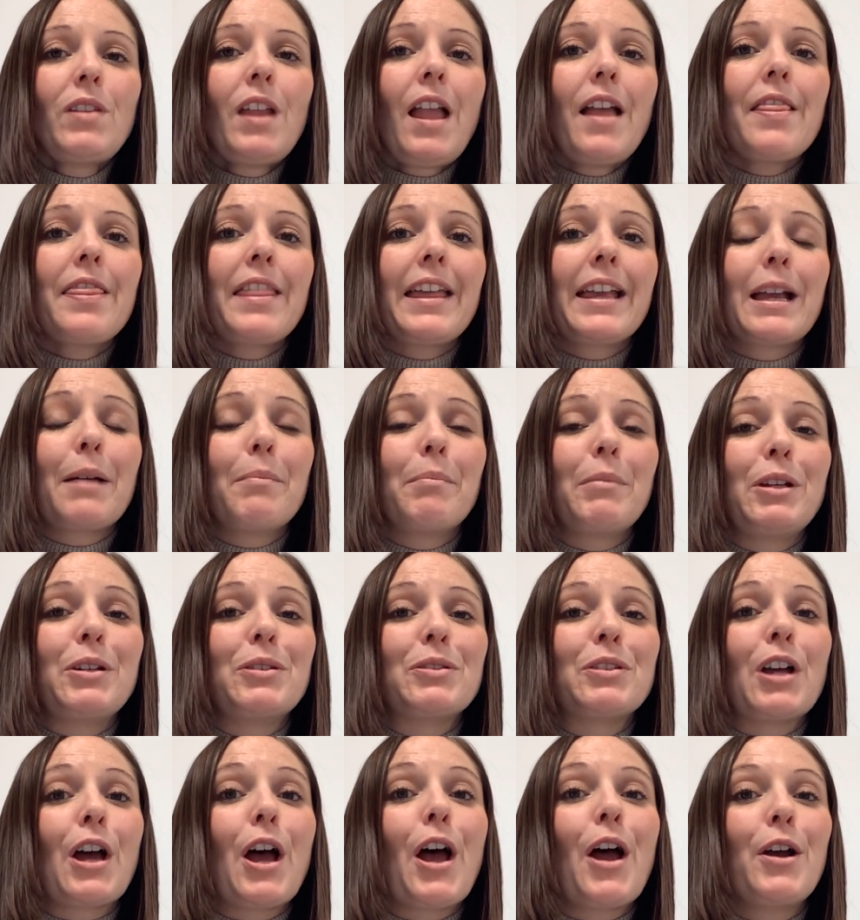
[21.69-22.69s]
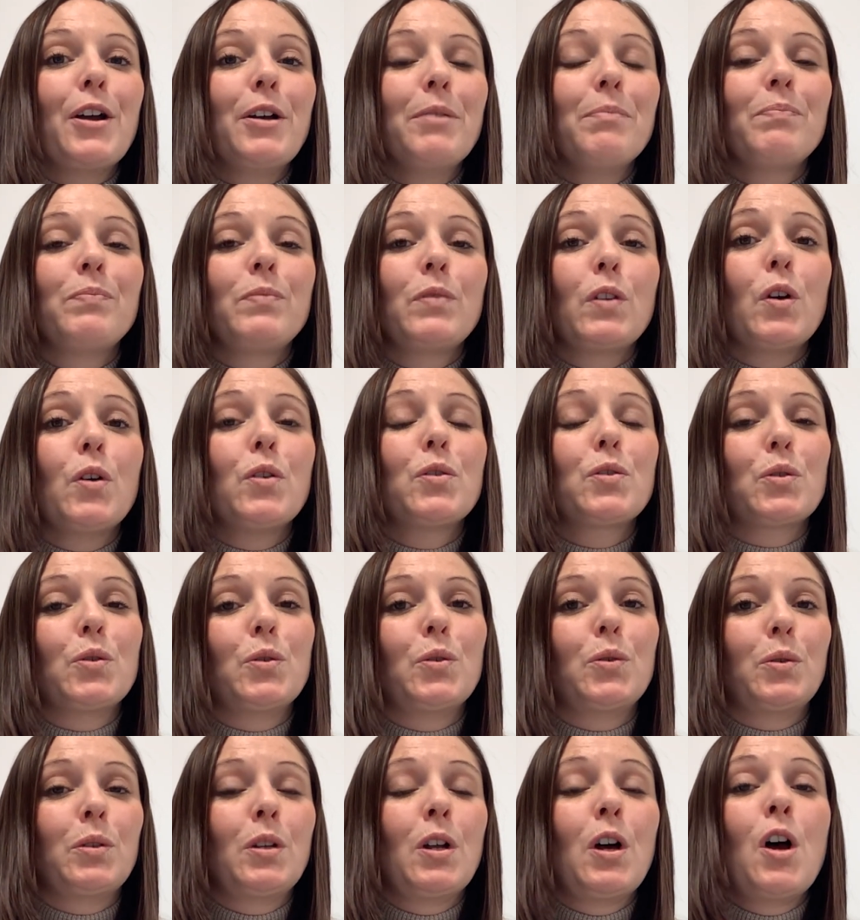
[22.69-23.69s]
They can be used at home or
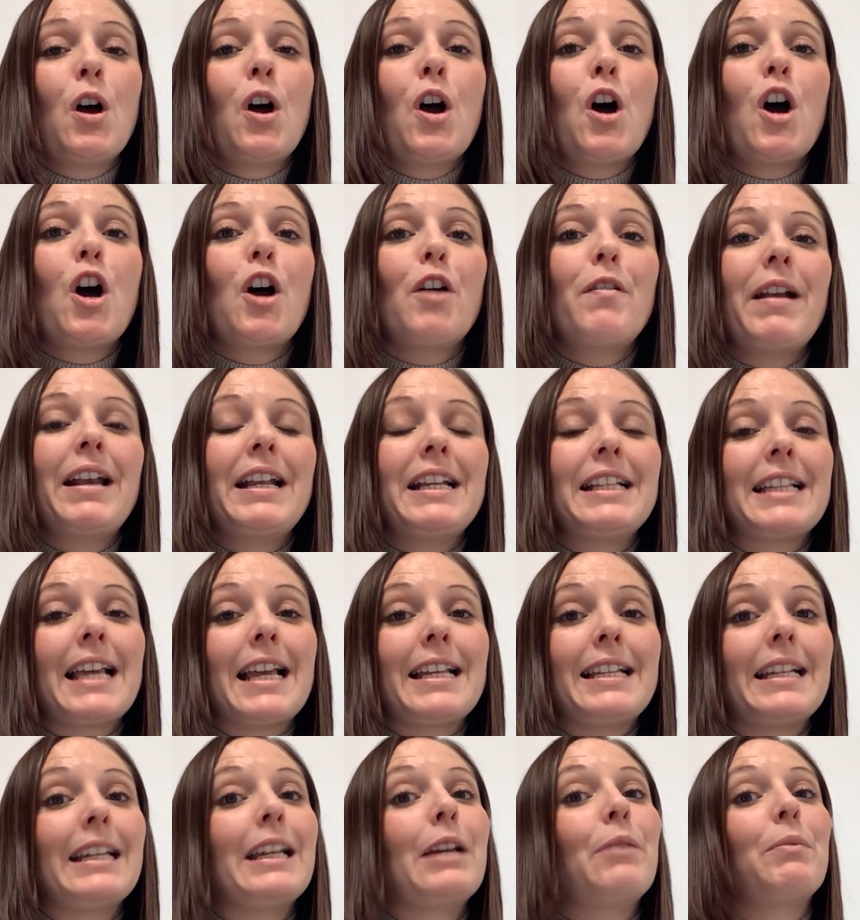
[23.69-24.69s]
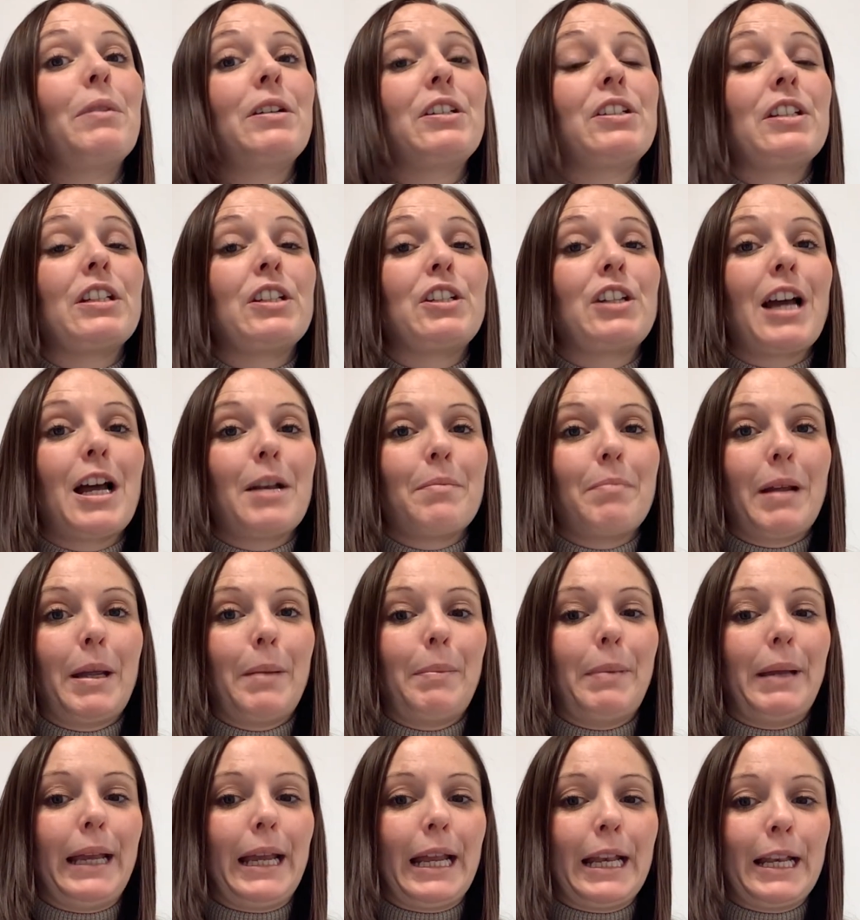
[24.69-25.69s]
school or any setting in which the child may
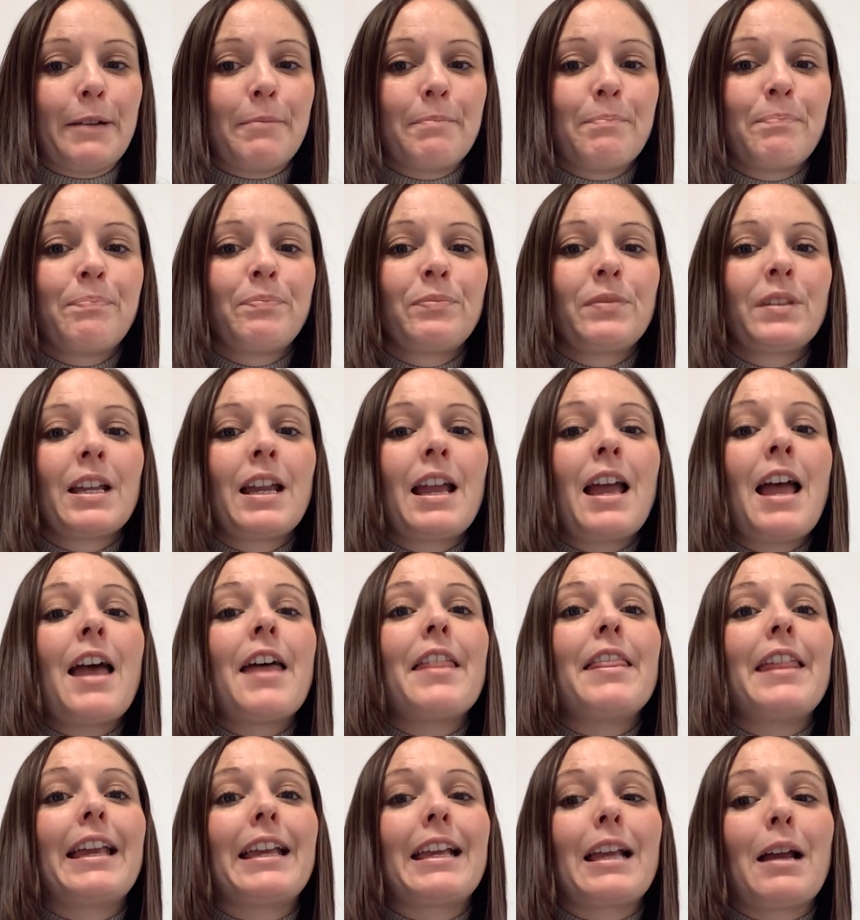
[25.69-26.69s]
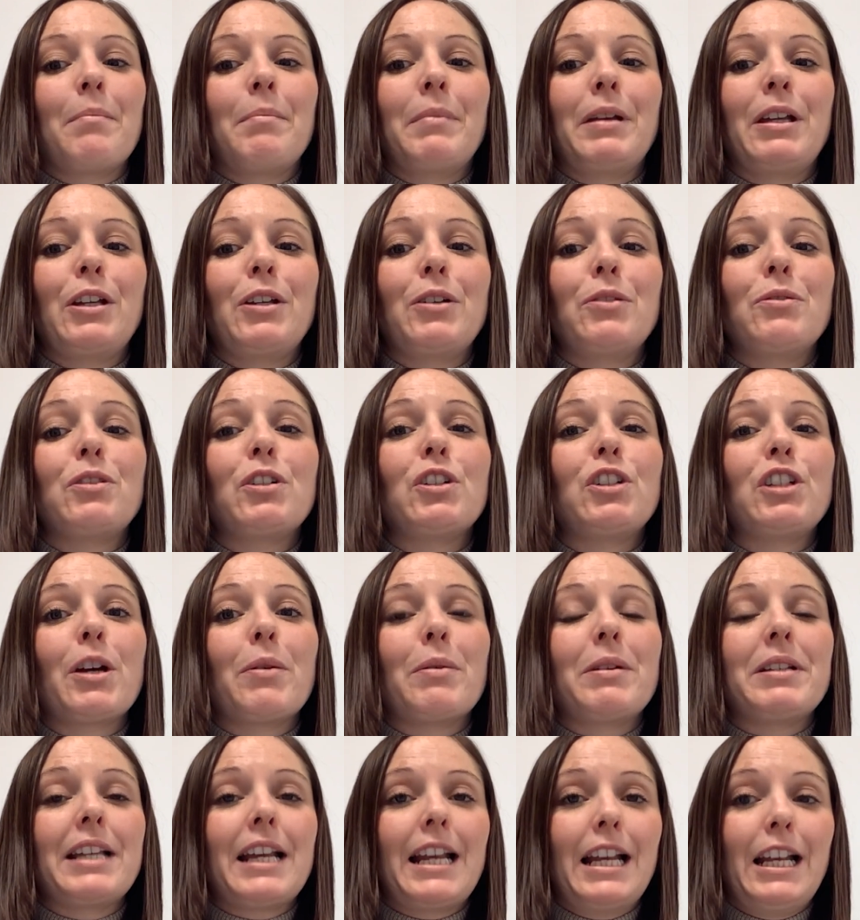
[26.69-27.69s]
be in. They can be used to show
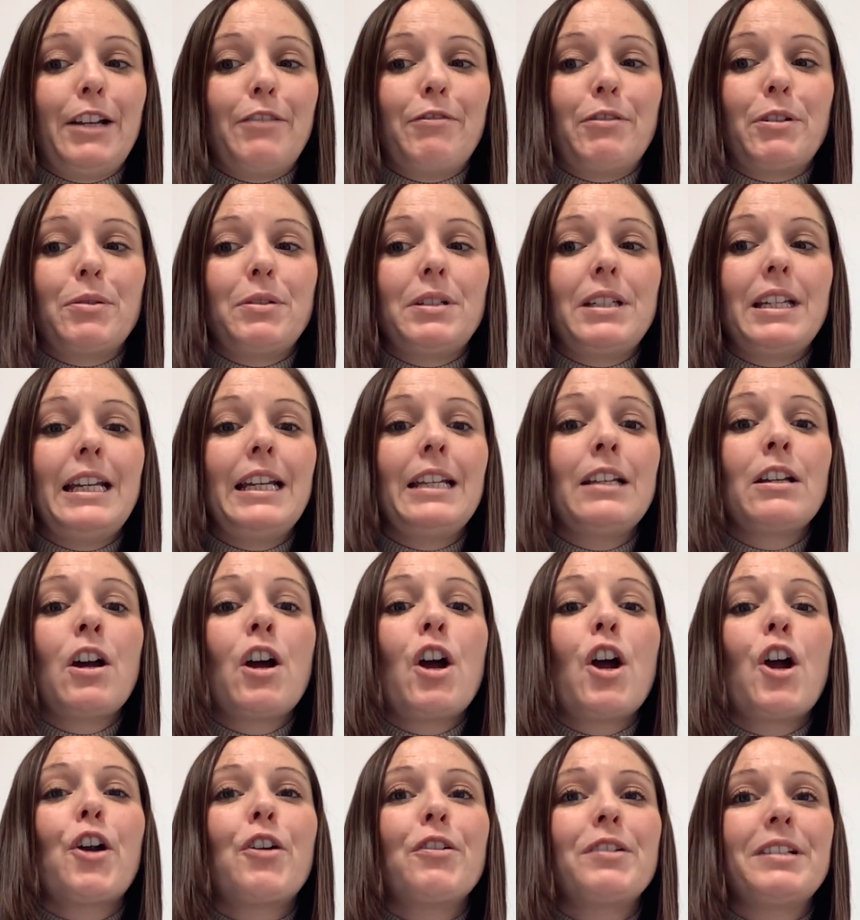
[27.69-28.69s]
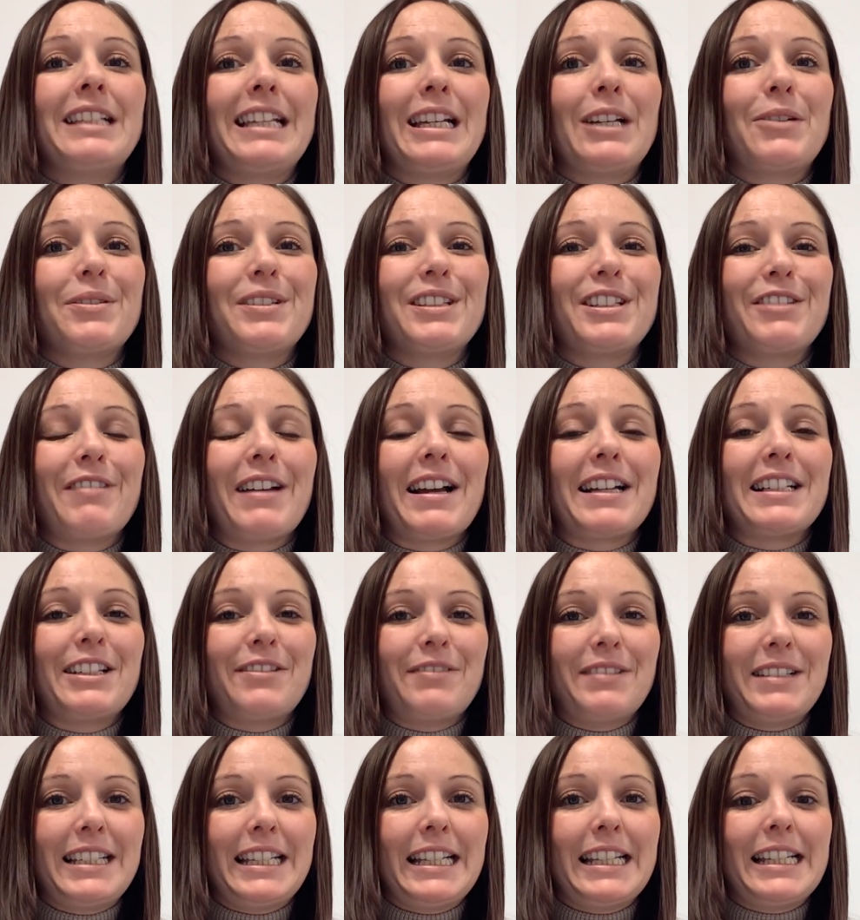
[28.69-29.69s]
a daily routine or a sequence of
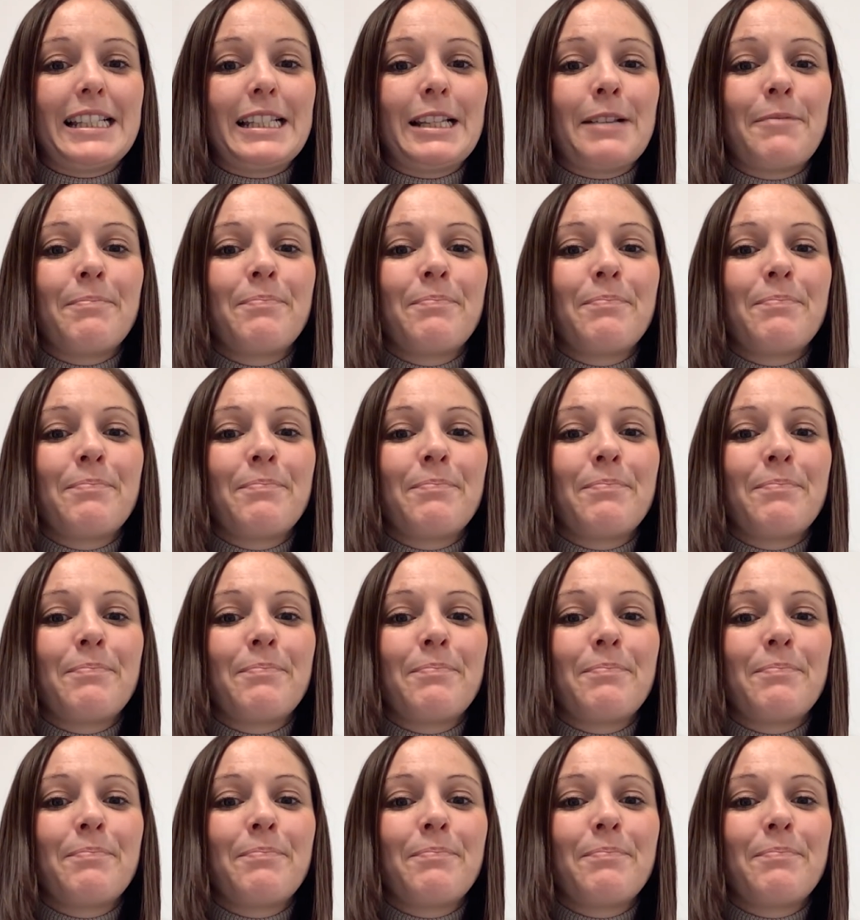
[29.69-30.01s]
activities.